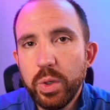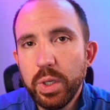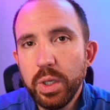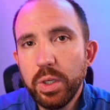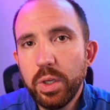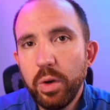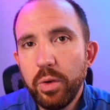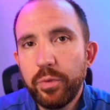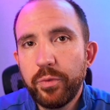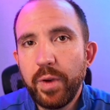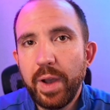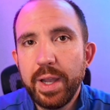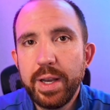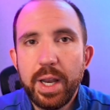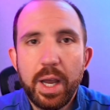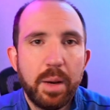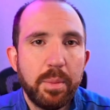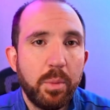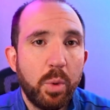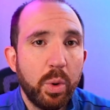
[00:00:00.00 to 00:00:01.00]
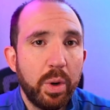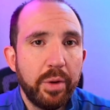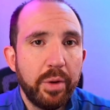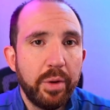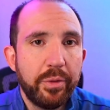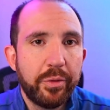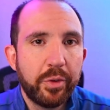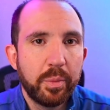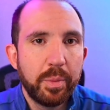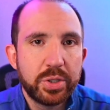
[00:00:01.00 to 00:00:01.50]
go find out more
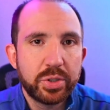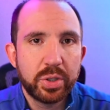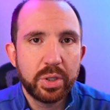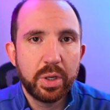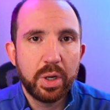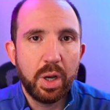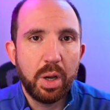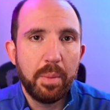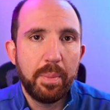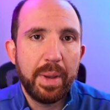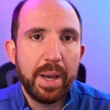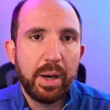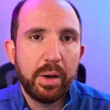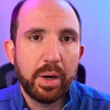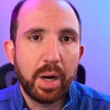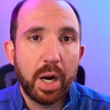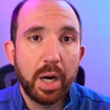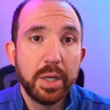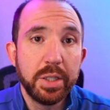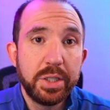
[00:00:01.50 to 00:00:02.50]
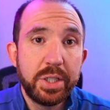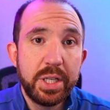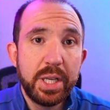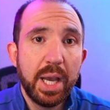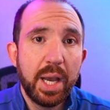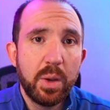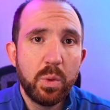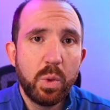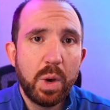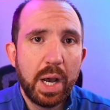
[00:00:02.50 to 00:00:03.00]
information about our
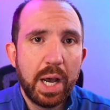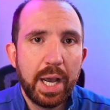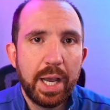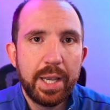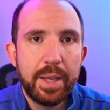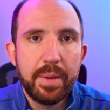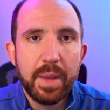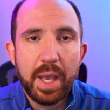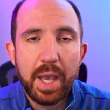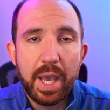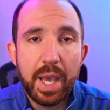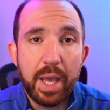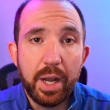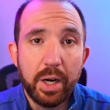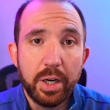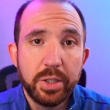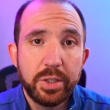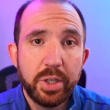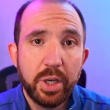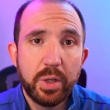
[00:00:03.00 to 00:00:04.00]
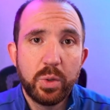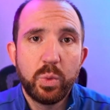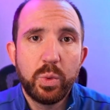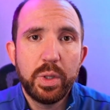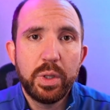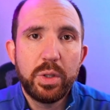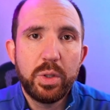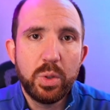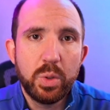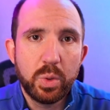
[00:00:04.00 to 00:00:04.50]
DIY and our Done
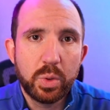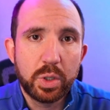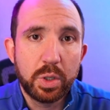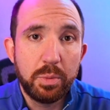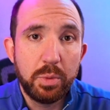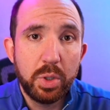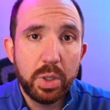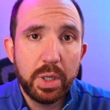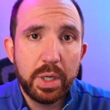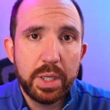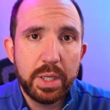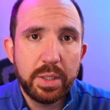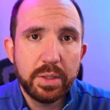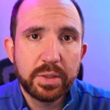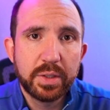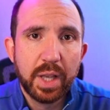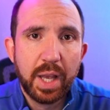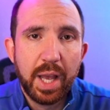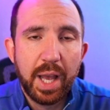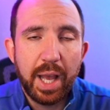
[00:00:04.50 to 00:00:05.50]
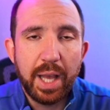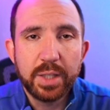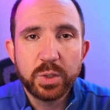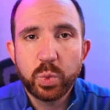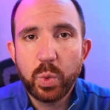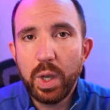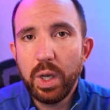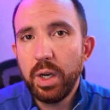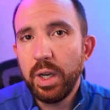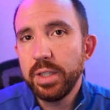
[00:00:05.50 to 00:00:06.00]
With You communities, as
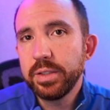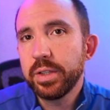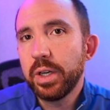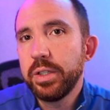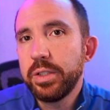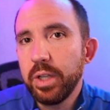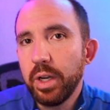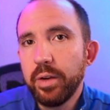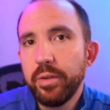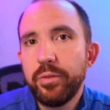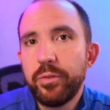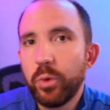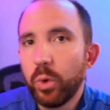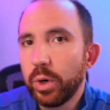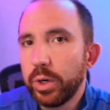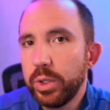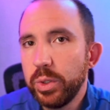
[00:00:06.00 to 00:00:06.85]
well as our Done For You